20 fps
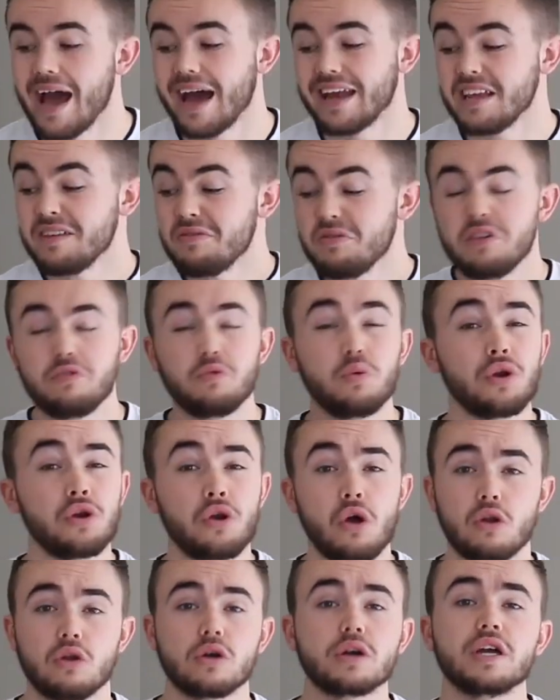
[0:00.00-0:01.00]
And even if we're
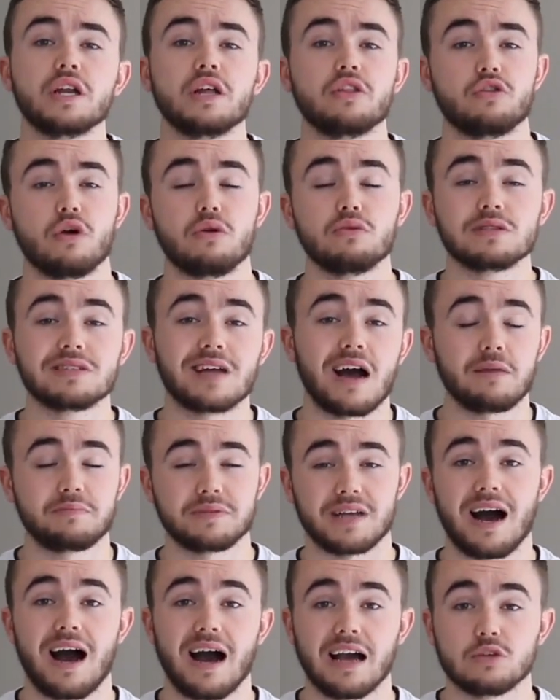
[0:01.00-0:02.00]
not looking at those
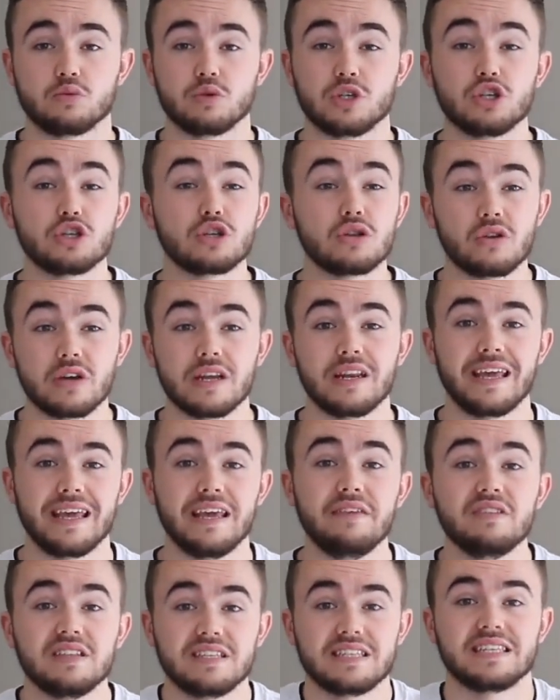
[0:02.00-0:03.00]
types of heights, we're just looking at
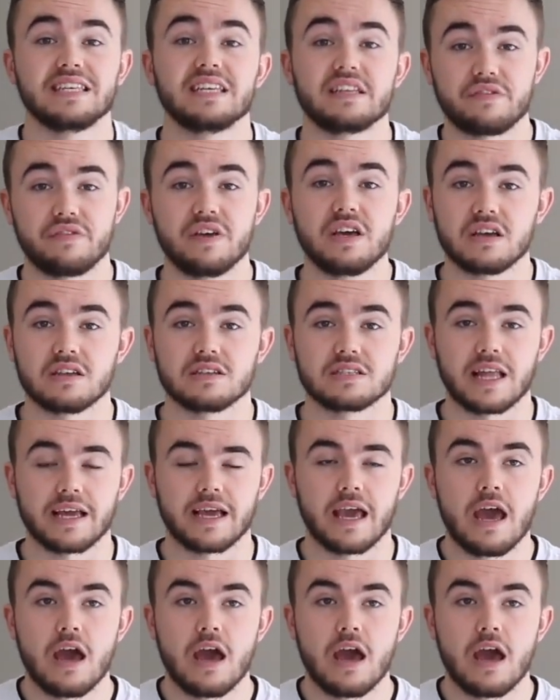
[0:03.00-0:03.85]
even 6 figures.